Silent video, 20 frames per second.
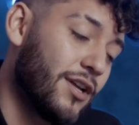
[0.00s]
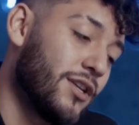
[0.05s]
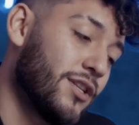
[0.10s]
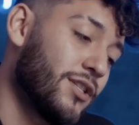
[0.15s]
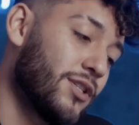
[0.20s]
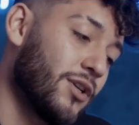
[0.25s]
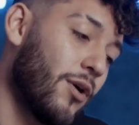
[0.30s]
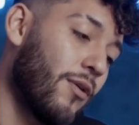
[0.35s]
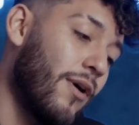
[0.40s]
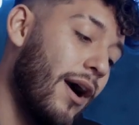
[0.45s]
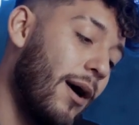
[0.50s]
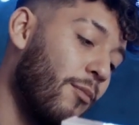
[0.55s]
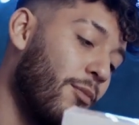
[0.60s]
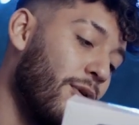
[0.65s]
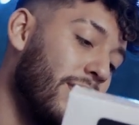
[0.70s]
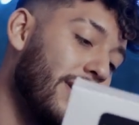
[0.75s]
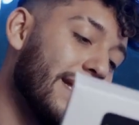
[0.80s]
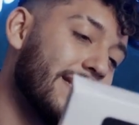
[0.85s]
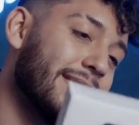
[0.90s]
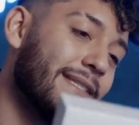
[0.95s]
So I'm
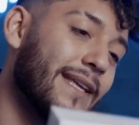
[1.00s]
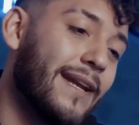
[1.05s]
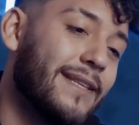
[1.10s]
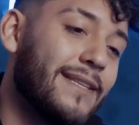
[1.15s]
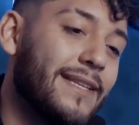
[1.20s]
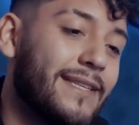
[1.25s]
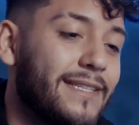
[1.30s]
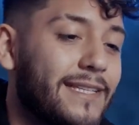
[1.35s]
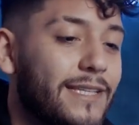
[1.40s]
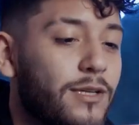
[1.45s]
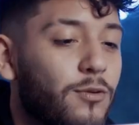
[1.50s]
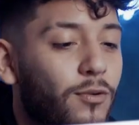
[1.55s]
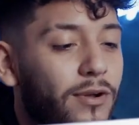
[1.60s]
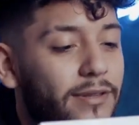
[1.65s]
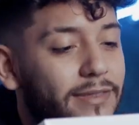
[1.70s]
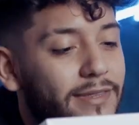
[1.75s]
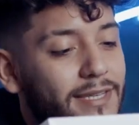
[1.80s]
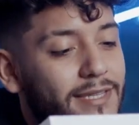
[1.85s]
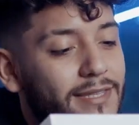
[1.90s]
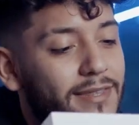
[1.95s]
really excited to see
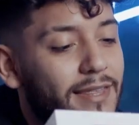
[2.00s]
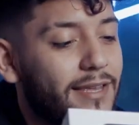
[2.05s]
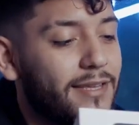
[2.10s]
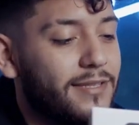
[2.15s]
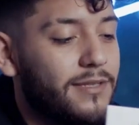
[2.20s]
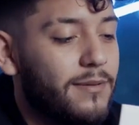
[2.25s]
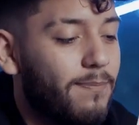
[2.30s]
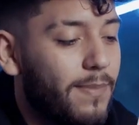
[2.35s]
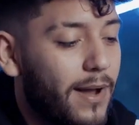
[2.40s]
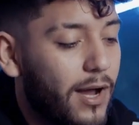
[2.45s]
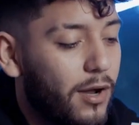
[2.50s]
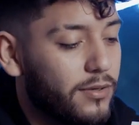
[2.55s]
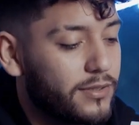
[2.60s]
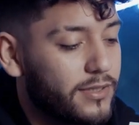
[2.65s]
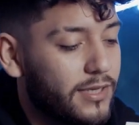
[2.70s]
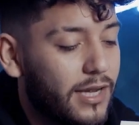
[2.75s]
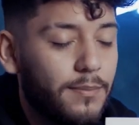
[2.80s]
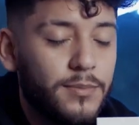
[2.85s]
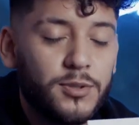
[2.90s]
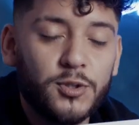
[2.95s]
what this thing is
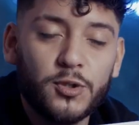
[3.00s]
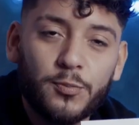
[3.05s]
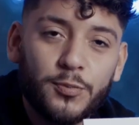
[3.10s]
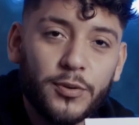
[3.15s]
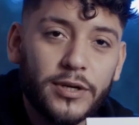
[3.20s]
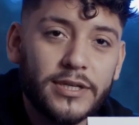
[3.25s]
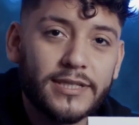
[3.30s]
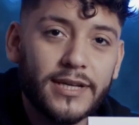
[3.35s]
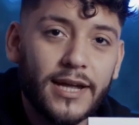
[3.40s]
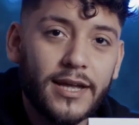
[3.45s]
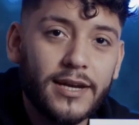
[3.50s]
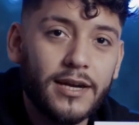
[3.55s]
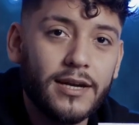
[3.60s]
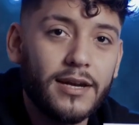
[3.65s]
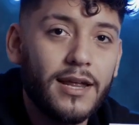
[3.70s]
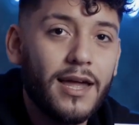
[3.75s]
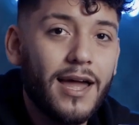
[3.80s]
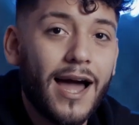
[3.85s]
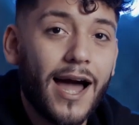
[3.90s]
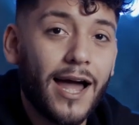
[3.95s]
about. I'm super excited.